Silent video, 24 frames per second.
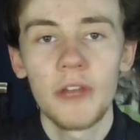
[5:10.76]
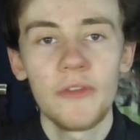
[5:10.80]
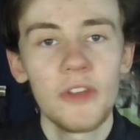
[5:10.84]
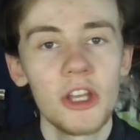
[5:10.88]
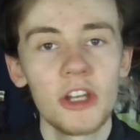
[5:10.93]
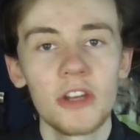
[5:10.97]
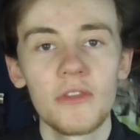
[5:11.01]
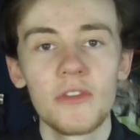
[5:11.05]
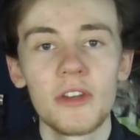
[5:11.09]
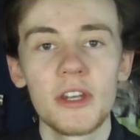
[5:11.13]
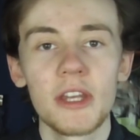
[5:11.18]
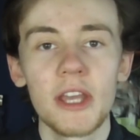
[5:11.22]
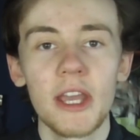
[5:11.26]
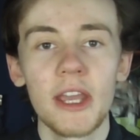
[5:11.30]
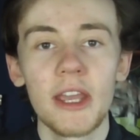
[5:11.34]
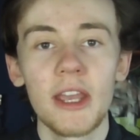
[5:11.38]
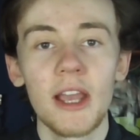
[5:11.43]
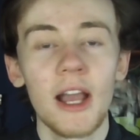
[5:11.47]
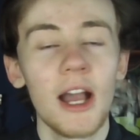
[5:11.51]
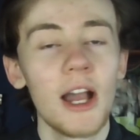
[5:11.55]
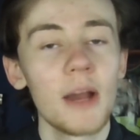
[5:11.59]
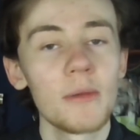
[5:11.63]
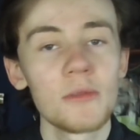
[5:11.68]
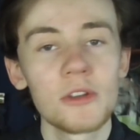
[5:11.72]
At the end of the
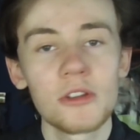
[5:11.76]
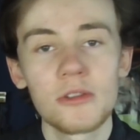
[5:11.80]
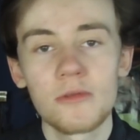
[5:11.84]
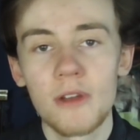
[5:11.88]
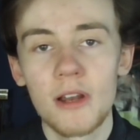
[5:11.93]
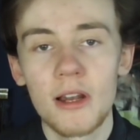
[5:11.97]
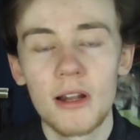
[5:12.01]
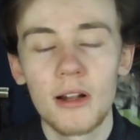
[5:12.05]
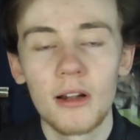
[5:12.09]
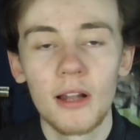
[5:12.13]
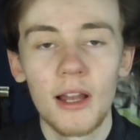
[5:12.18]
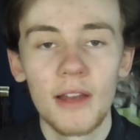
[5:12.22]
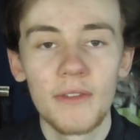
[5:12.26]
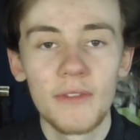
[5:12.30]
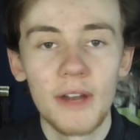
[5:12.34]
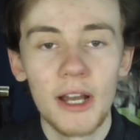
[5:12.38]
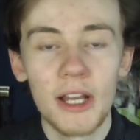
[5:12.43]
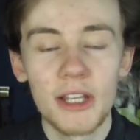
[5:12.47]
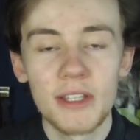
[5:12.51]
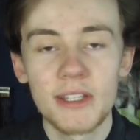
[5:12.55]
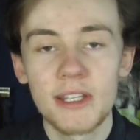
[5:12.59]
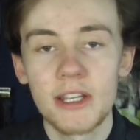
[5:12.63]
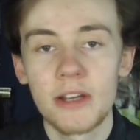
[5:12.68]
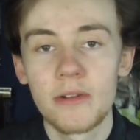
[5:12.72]
day, I'm just really glad
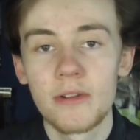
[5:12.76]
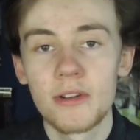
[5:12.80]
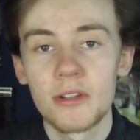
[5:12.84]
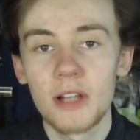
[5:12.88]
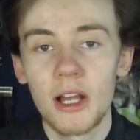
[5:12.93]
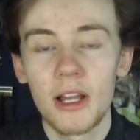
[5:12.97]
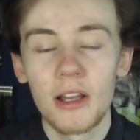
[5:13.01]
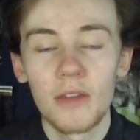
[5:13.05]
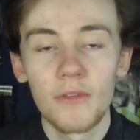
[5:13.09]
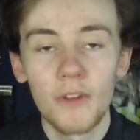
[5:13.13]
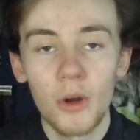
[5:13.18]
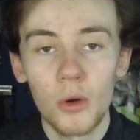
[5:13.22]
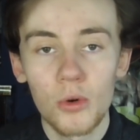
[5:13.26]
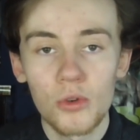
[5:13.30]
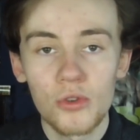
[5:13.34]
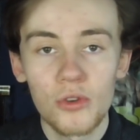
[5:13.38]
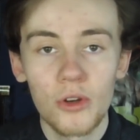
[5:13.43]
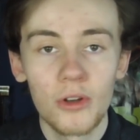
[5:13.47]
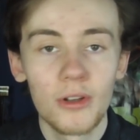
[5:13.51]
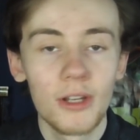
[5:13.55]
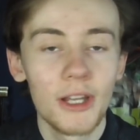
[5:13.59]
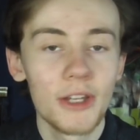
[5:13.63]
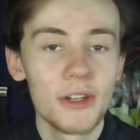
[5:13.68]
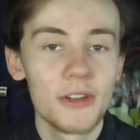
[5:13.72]
that a series like
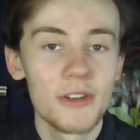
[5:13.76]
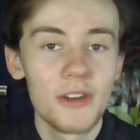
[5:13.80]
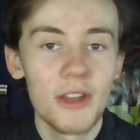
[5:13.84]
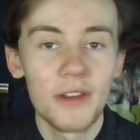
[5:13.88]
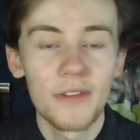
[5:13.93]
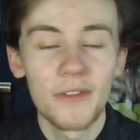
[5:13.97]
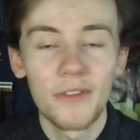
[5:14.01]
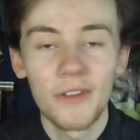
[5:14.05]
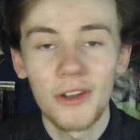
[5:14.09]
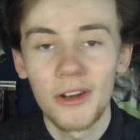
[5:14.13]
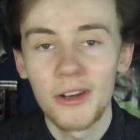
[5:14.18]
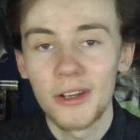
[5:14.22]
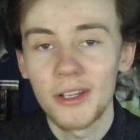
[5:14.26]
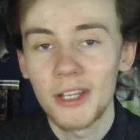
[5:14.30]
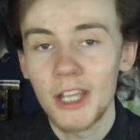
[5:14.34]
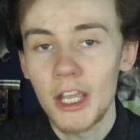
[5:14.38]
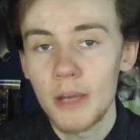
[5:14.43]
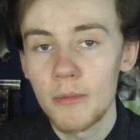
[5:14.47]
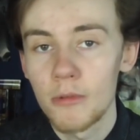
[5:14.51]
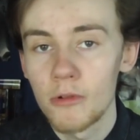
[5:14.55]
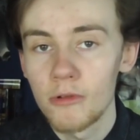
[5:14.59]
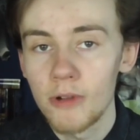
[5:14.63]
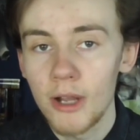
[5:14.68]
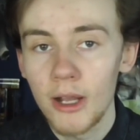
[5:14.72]
Voltron Legendary Defender
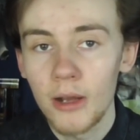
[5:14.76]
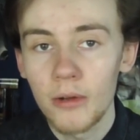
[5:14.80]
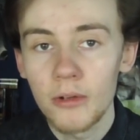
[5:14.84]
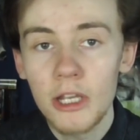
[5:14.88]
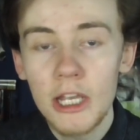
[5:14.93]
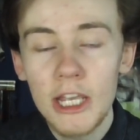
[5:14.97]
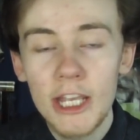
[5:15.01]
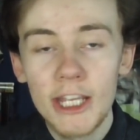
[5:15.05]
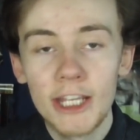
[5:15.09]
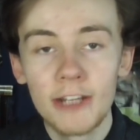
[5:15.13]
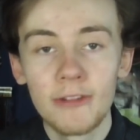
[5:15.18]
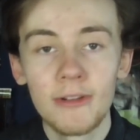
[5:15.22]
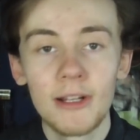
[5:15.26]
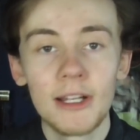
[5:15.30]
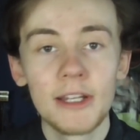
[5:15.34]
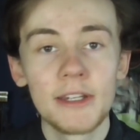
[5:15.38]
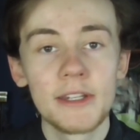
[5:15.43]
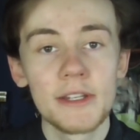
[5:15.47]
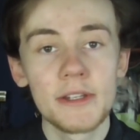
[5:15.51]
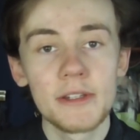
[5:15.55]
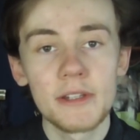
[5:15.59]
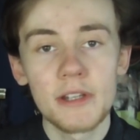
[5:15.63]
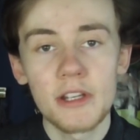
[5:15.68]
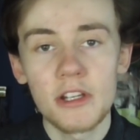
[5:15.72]
came around. It
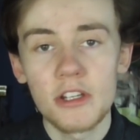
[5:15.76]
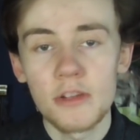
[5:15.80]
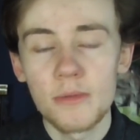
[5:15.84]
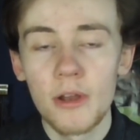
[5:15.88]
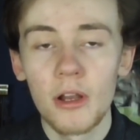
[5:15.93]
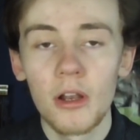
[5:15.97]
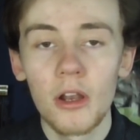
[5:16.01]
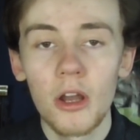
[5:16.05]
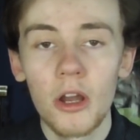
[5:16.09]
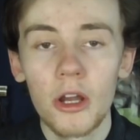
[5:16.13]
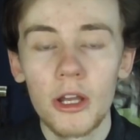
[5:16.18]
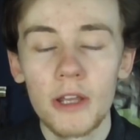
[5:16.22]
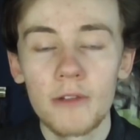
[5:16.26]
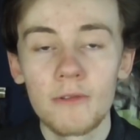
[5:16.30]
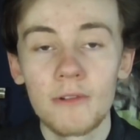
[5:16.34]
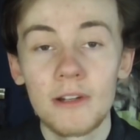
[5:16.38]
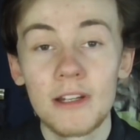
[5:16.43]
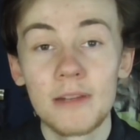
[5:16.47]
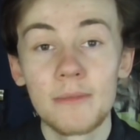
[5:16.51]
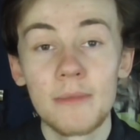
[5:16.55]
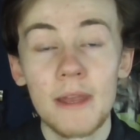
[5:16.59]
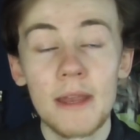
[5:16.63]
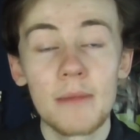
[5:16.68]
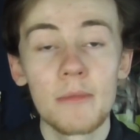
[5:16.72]
really did teach me a lot. It
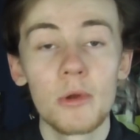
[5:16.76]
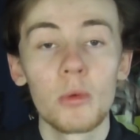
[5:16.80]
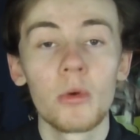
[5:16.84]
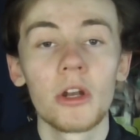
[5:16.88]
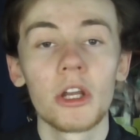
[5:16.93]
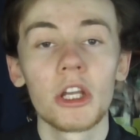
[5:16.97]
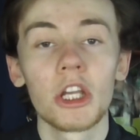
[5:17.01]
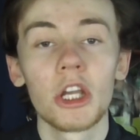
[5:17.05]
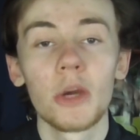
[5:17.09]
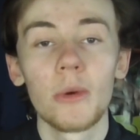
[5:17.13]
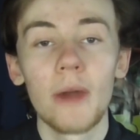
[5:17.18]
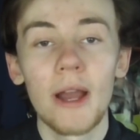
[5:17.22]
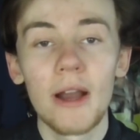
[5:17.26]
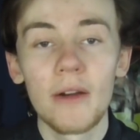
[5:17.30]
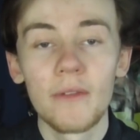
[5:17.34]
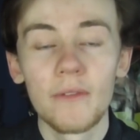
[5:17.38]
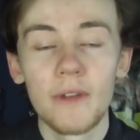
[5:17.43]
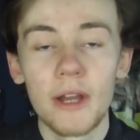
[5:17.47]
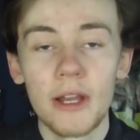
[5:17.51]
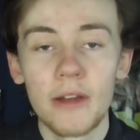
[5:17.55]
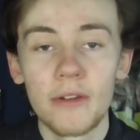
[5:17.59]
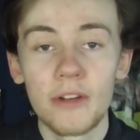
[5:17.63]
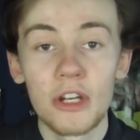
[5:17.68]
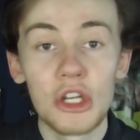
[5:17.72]
really made me want to go
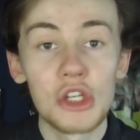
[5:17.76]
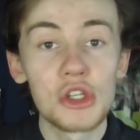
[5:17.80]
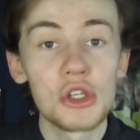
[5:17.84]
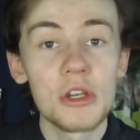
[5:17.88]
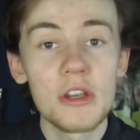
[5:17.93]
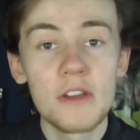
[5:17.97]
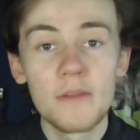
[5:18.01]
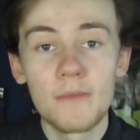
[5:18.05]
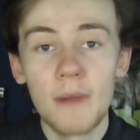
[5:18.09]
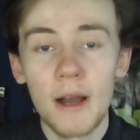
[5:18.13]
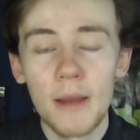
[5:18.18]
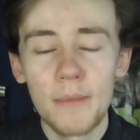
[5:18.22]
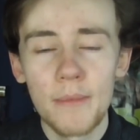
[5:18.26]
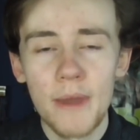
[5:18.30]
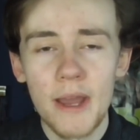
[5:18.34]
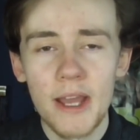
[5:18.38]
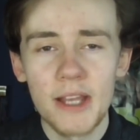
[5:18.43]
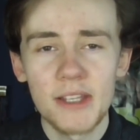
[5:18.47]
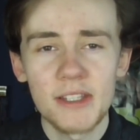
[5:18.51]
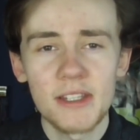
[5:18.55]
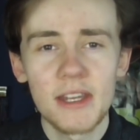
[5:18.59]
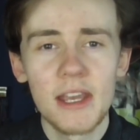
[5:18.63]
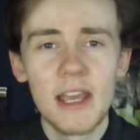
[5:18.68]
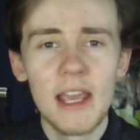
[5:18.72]
out there and achieve my
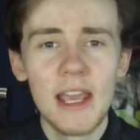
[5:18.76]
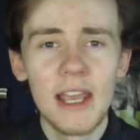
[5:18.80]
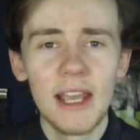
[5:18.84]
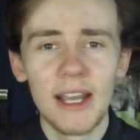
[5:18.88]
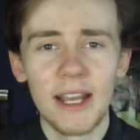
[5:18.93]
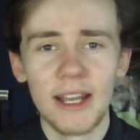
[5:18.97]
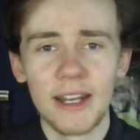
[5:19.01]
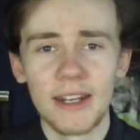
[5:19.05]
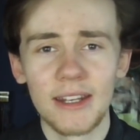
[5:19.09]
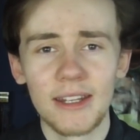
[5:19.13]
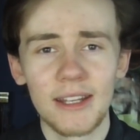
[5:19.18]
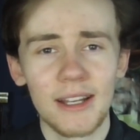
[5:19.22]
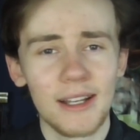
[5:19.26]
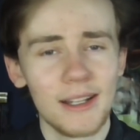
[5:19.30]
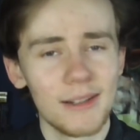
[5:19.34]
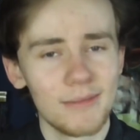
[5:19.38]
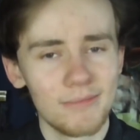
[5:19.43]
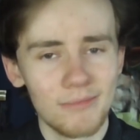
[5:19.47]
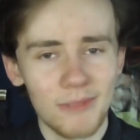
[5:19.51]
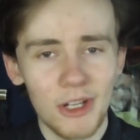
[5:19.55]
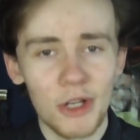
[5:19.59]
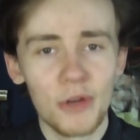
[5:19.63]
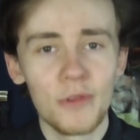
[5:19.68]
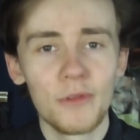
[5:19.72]
best. And
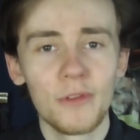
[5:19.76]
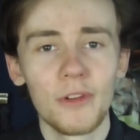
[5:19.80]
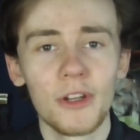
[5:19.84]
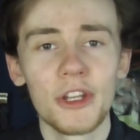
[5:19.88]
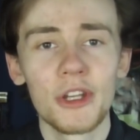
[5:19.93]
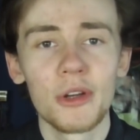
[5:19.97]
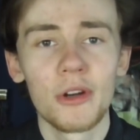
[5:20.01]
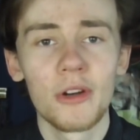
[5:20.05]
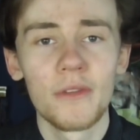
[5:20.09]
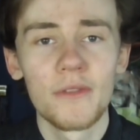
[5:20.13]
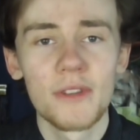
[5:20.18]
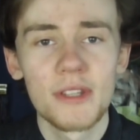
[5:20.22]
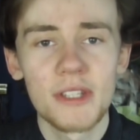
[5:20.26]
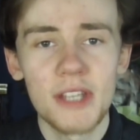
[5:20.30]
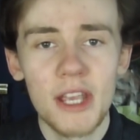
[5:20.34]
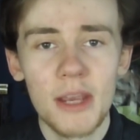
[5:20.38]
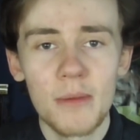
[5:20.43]
hopefully you're on the